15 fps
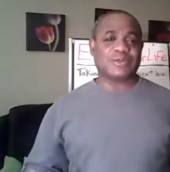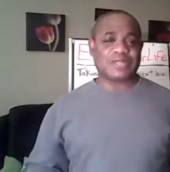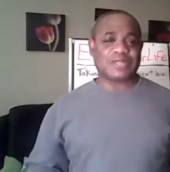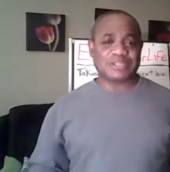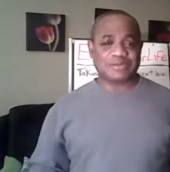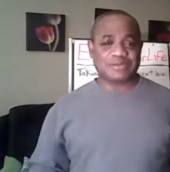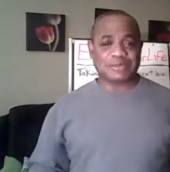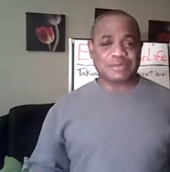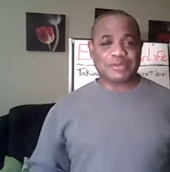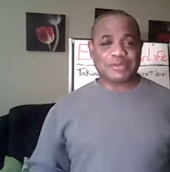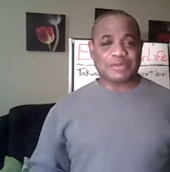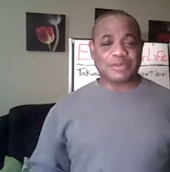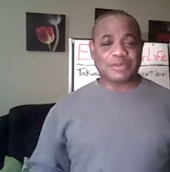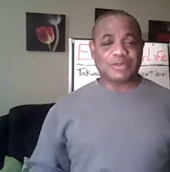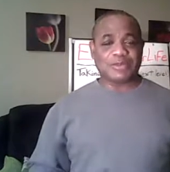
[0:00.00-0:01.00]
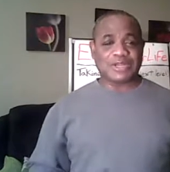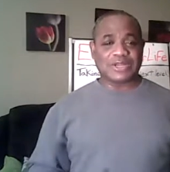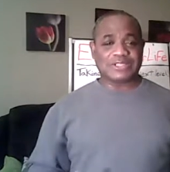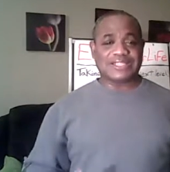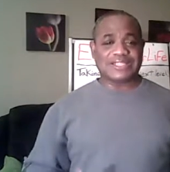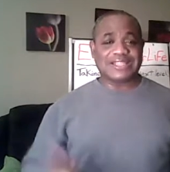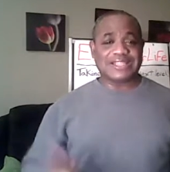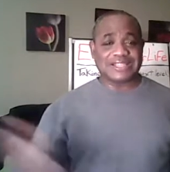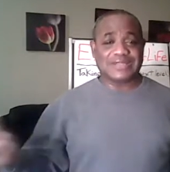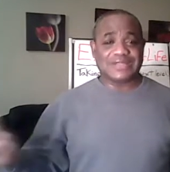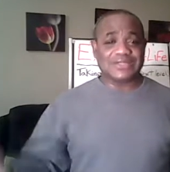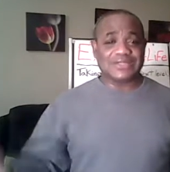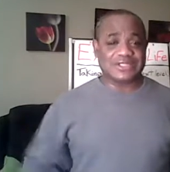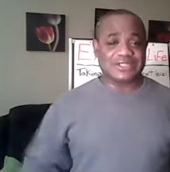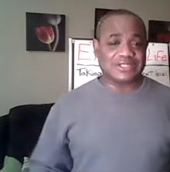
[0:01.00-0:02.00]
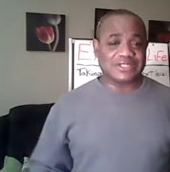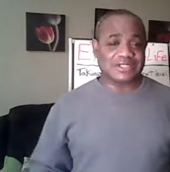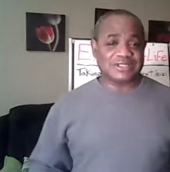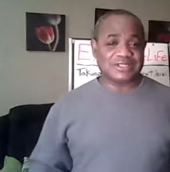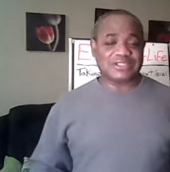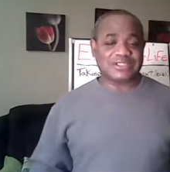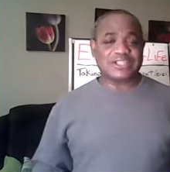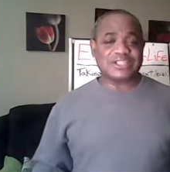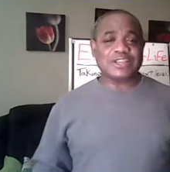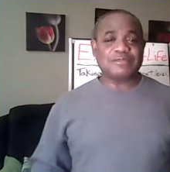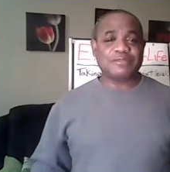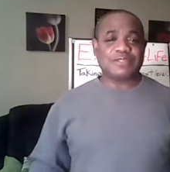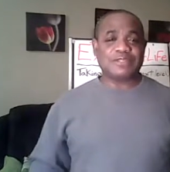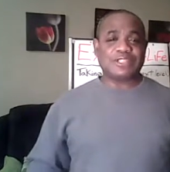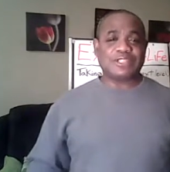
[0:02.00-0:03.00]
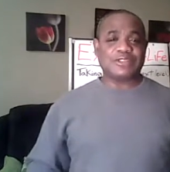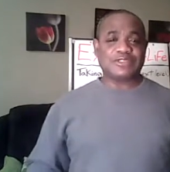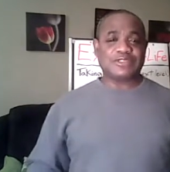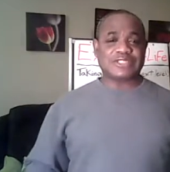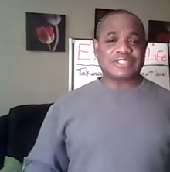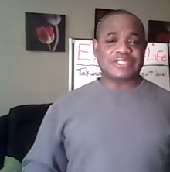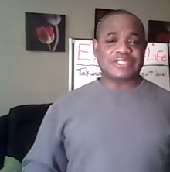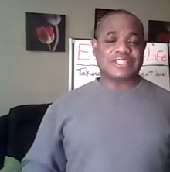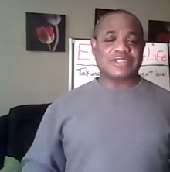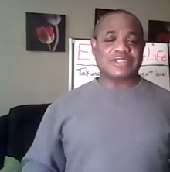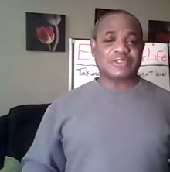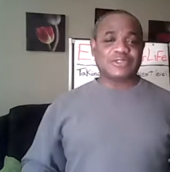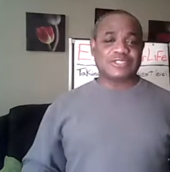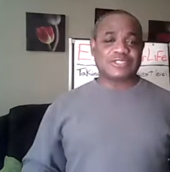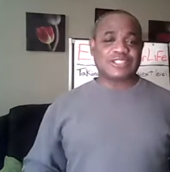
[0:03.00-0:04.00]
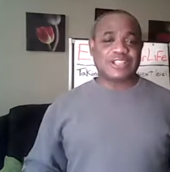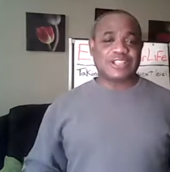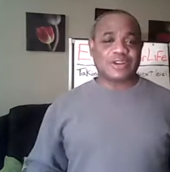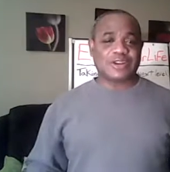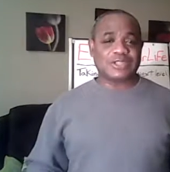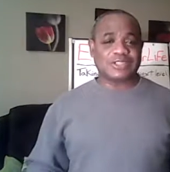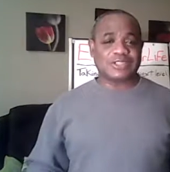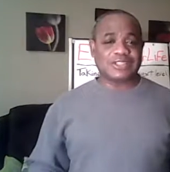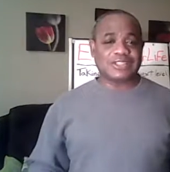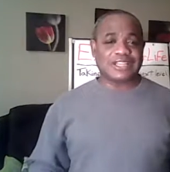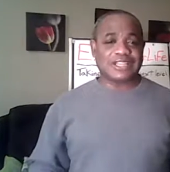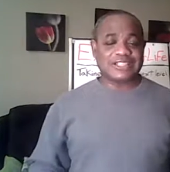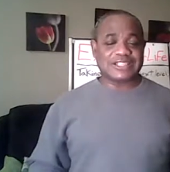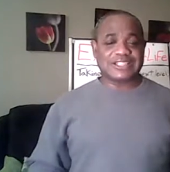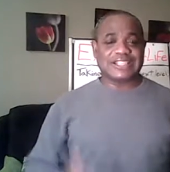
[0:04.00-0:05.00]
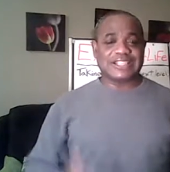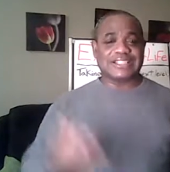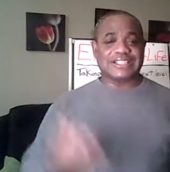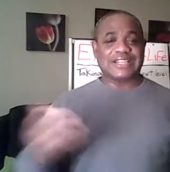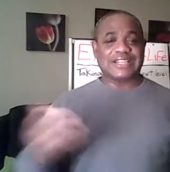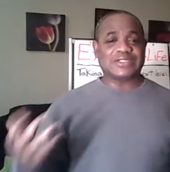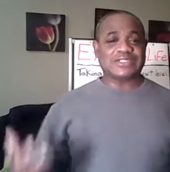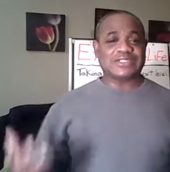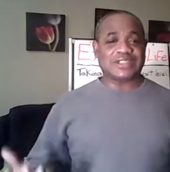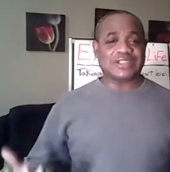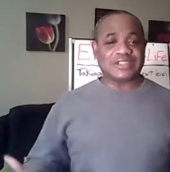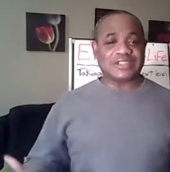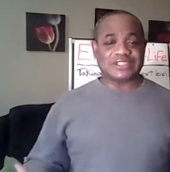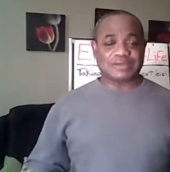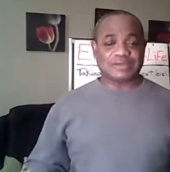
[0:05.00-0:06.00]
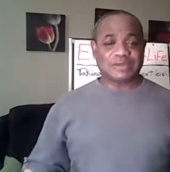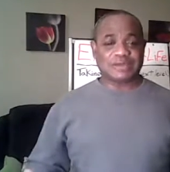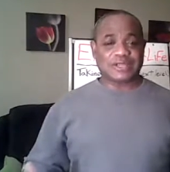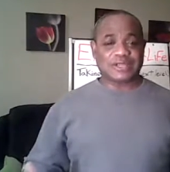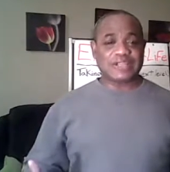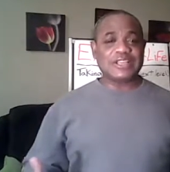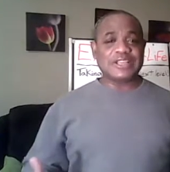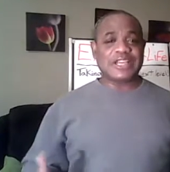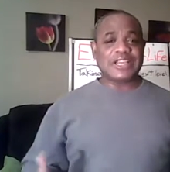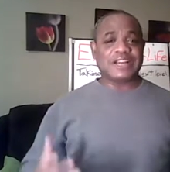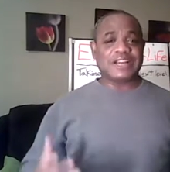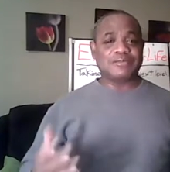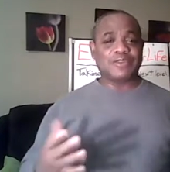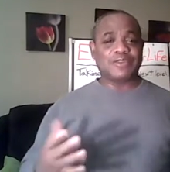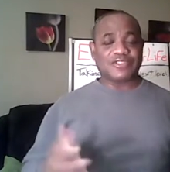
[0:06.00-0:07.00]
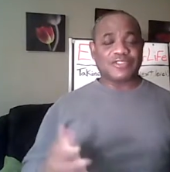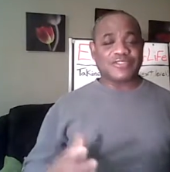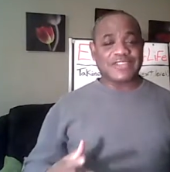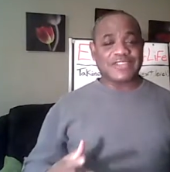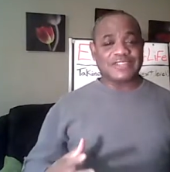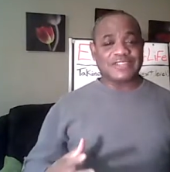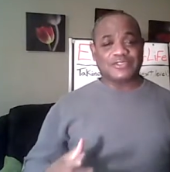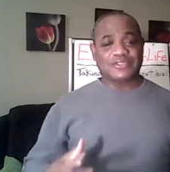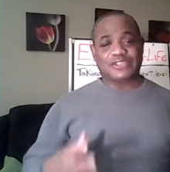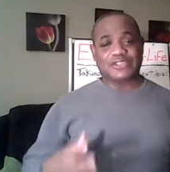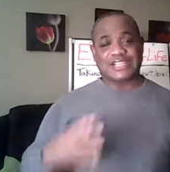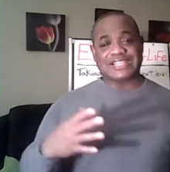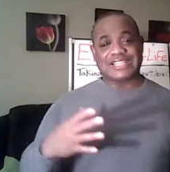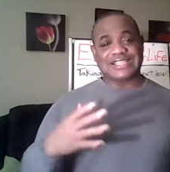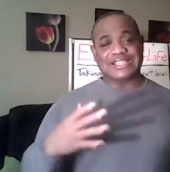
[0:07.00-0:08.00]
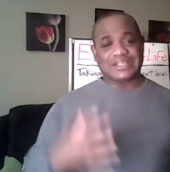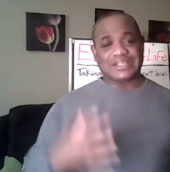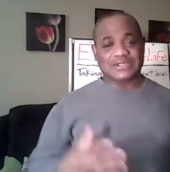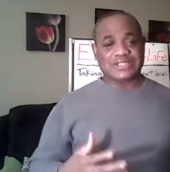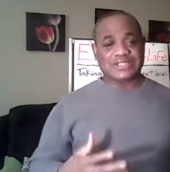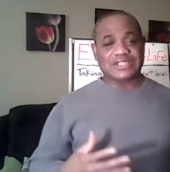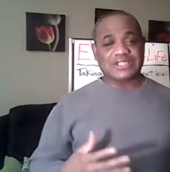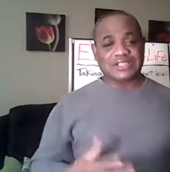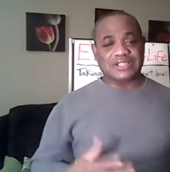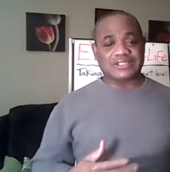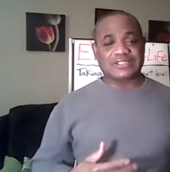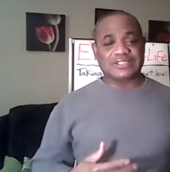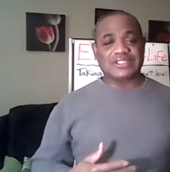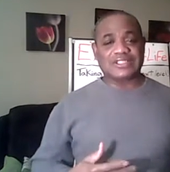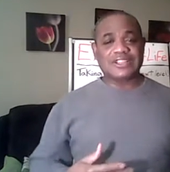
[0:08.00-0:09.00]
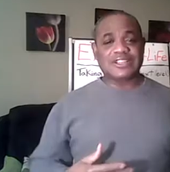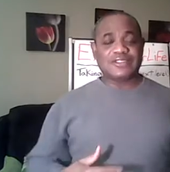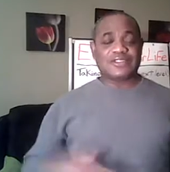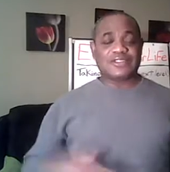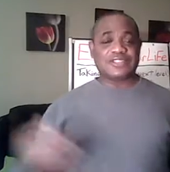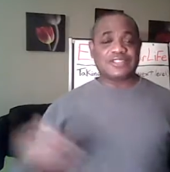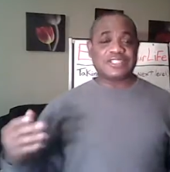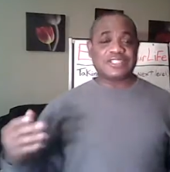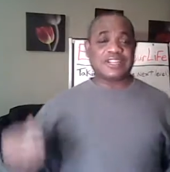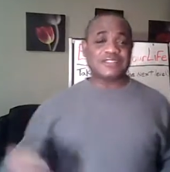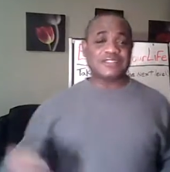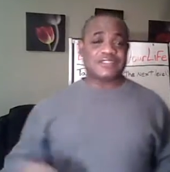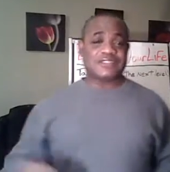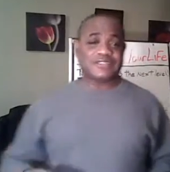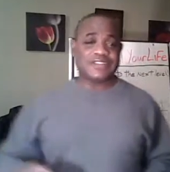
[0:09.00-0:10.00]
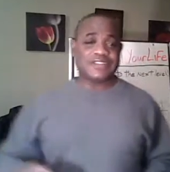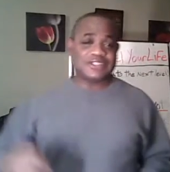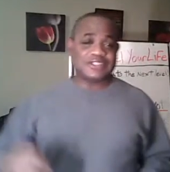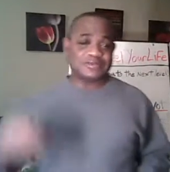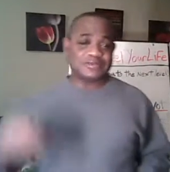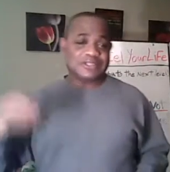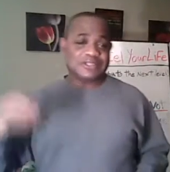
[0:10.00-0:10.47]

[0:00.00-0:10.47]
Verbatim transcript: They maybe want ten thousand dollars, but they don't. They don't see how they're going to get ten thousand dollars. Maybe they have more faith for a thousand dollars versus having the faith to build.